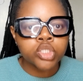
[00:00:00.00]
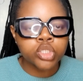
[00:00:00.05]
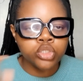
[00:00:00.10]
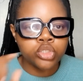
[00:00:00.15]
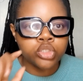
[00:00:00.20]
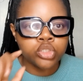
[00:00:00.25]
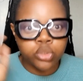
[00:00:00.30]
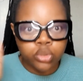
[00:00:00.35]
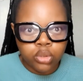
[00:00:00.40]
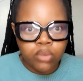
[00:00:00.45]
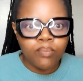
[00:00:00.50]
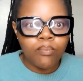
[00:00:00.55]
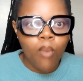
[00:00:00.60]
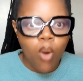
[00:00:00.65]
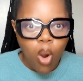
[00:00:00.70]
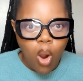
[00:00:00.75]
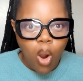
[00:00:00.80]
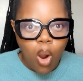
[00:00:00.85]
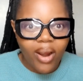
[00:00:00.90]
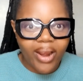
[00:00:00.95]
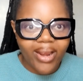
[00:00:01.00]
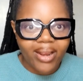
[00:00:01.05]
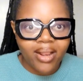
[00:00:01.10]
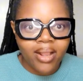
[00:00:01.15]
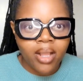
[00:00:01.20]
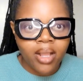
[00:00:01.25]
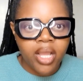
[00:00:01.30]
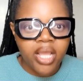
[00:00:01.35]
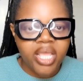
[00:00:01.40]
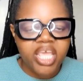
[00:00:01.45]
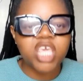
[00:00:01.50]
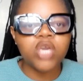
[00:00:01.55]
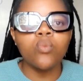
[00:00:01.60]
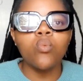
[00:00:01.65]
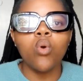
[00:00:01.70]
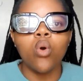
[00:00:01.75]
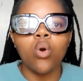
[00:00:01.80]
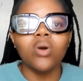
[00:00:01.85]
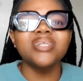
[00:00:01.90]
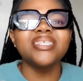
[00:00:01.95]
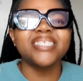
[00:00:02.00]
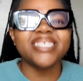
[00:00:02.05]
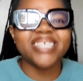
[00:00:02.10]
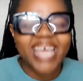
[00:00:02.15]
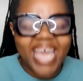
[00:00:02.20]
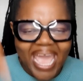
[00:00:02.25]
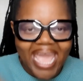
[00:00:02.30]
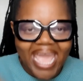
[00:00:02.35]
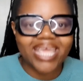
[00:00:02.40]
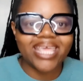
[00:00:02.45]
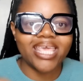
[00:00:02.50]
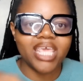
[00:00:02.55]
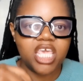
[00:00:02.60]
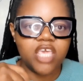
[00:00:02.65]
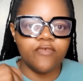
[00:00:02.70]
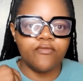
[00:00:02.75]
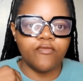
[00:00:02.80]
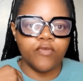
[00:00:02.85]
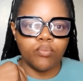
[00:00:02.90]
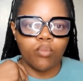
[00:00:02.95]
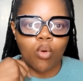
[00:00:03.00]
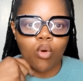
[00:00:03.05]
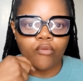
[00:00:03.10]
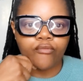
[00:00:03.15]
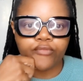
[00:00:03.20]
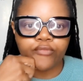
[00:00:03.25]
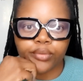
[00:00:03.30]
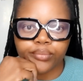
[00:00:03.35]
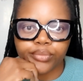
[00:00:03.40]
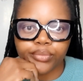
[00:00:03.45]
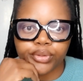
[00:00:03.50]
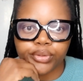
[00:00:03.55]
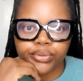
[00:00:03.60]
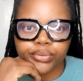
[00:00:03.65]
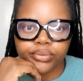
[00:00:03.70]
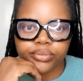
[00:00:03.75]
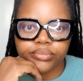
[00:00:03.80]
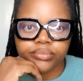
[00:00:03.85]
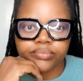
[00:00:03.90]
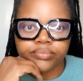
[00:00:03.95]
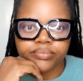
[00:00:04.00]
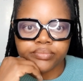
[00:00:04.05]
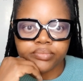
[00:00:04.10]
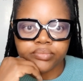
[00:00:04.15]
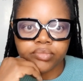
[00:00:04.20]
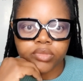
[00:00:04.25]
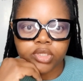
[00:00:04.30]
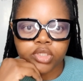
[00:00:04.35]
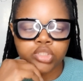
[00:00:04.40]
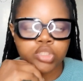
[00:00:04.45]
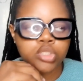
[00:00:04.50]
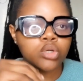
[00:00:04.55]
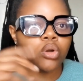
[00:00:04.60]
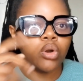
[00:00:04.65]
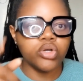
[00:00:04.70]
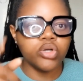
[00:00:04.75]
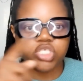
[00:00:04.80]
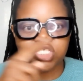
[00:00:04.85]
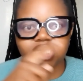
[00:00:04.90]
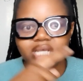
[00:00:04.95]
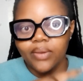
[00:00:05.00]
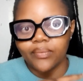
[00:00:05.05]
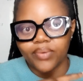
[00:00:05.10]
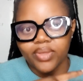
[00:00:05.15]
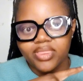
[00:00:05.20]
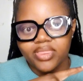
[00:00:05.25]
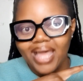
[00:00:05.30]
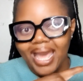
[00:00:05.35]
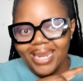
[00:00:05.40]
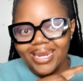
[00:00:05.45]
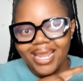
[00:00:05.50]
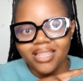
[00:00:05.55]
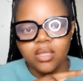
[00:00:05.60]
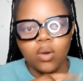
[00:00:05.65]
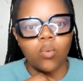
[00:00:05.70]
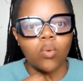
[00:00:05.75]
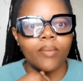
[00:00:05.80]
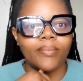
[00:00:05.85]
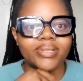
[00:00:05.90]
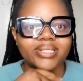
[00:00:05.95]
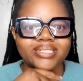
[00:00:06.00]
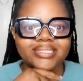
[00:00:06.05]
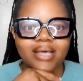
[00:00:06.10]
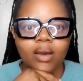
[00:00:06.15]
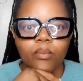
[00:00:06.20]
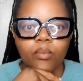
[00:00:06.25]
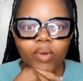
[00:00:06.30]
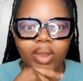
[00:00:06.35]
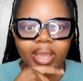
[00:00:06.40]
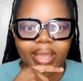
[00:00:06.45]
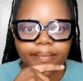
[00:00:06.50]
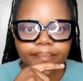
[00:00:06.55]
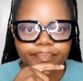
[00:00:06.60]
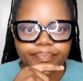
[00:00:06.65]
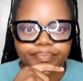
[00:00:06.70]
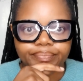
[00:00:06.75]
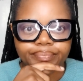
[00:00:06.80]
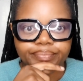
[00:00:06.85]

to do more, he will take even more from you to go share with another woman somewhere.